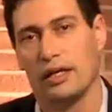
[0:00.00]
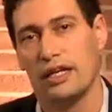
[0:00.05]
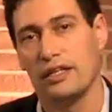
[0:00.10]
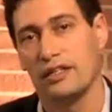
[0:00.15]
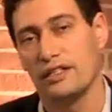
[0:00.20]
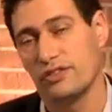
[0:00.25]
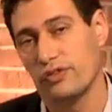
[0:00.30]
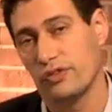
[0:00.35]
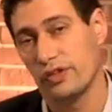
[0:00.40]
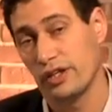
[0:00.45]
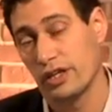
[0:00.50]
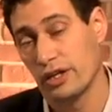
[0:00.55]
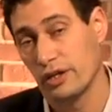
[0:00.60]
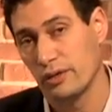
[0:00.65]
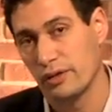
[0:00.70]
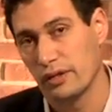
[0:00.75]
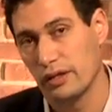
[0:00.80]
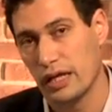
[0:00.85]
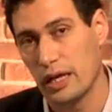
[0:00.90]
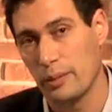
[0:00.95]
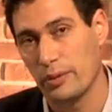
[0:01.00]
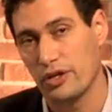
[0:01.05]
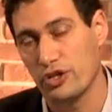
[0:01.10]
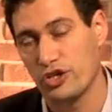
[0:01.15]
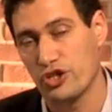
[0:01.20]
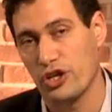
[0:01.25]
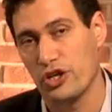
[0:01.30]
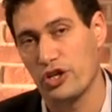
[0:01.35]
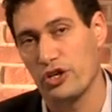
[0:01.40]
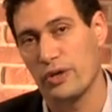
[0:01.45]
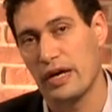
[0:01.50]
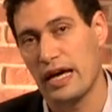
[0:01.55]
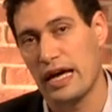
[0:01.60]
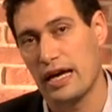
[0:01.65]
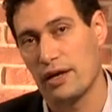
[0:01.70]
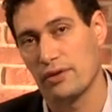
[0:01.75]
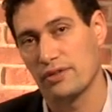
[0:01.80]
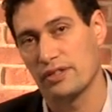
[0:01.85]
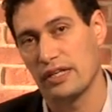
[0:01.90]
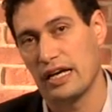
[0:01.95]
In this video, I'm going to show you
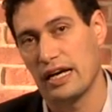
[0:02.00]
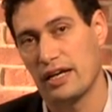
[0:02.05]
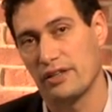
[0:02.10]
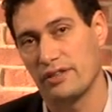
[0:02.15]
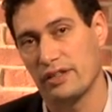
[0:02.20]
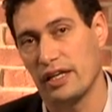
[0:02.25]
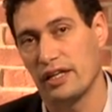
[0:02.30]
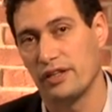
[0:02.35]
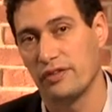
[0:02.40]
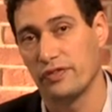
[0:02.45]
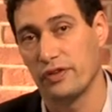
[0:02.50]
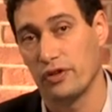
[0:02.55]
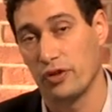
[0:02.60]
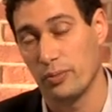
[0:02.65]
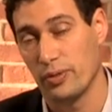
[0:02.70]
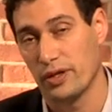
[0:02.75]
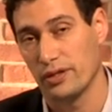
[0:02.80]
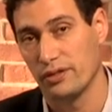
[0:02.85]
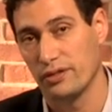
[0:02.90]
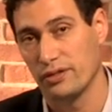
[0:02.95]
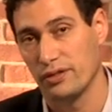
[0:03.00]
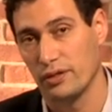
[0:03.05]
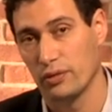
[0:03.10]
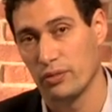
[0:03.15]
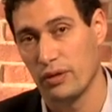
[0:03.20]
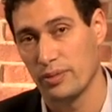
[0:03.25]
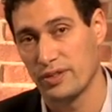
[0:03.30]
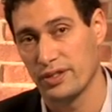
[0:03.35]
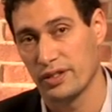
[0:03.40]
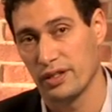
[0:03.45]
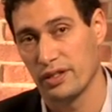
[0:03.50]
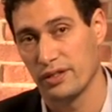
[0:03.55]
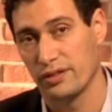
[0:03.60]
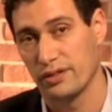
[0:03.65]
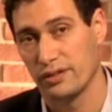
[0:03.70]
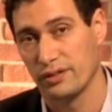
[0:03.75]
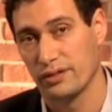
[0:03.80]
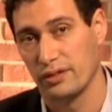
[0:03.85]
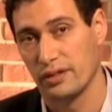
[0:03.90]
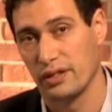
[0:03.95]
how to add a follow button to your
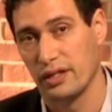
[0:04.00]
website.